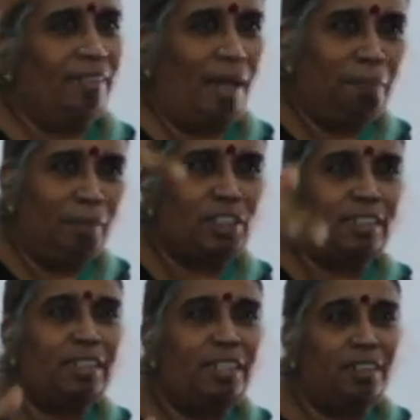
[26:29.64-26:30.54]

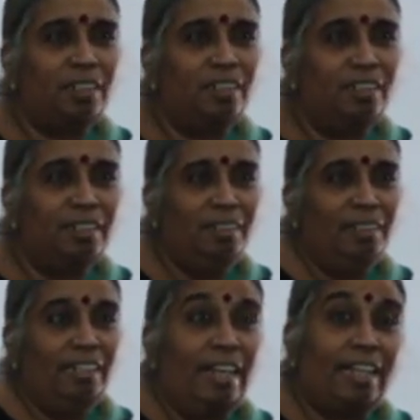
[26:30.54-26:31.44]
ambitiously third,
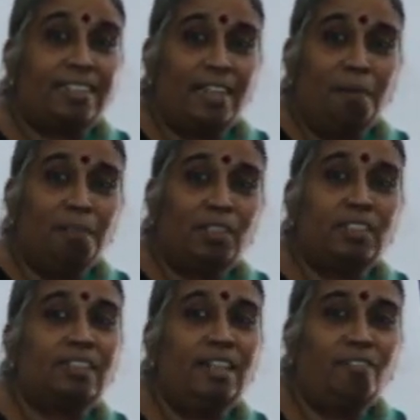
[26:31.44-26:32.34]
extra
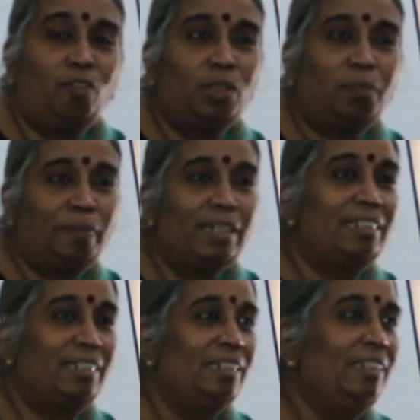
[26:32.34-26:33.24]
ambitiously 4th
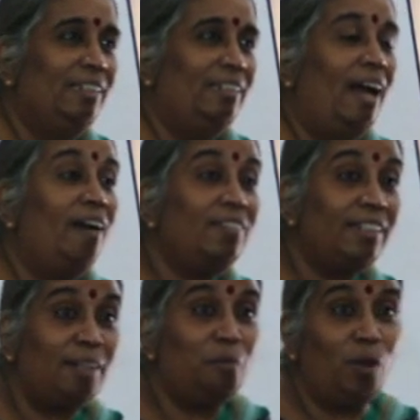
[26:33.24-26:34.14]
page.
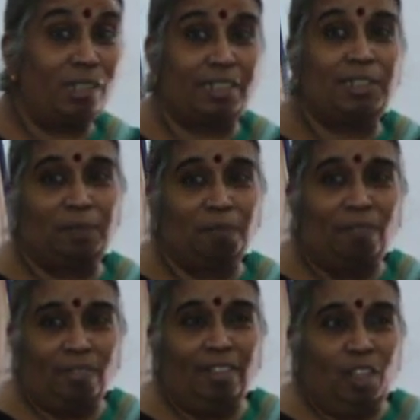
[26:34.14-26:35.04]
After that, what?
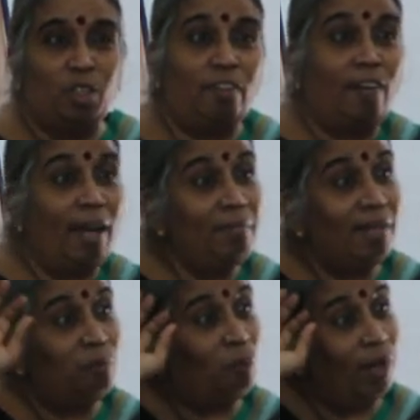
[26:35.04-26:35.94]
So if I'm
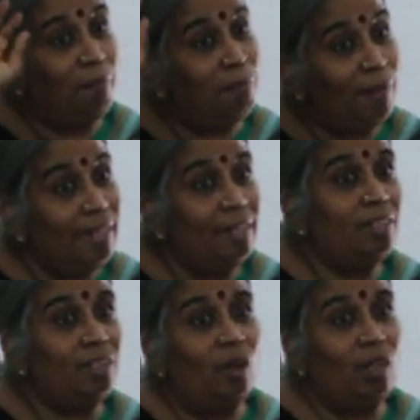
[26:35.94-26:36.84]
that 1
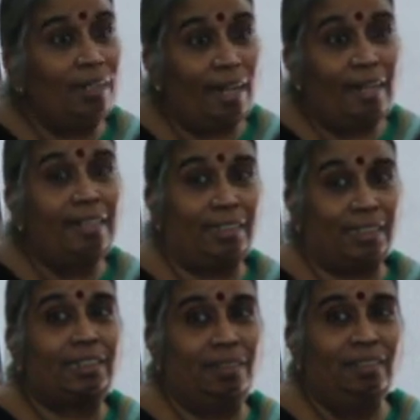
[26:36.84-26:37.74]
billionth on their
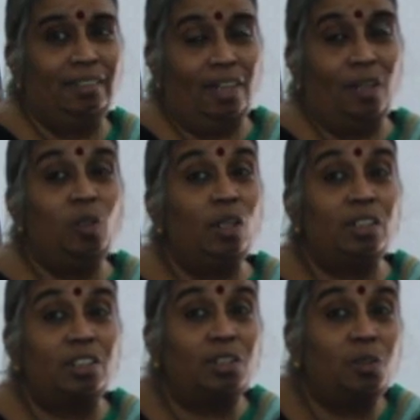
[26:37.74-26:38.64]
list,
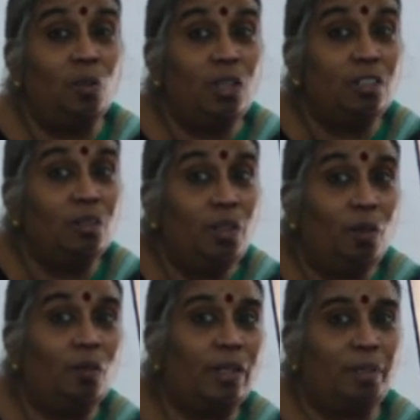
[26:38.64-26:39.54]
not a soul is going
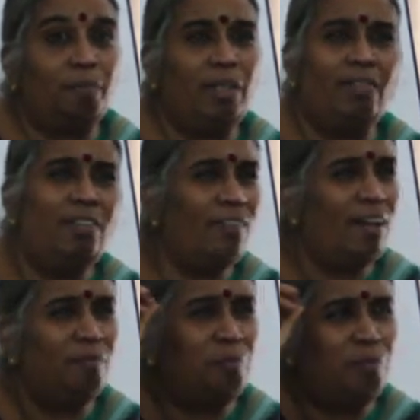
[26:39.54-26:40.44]
to look at me. Even if I
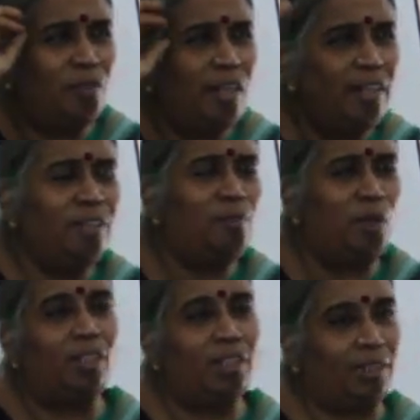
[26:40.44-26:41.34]
have brilliant
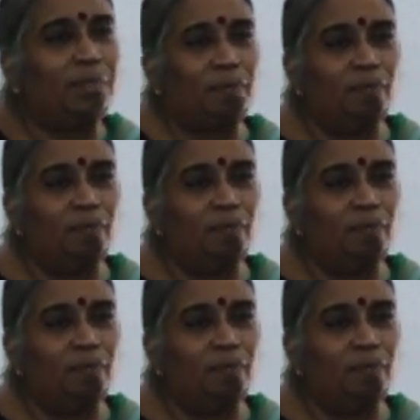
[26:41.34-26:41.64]
blogs,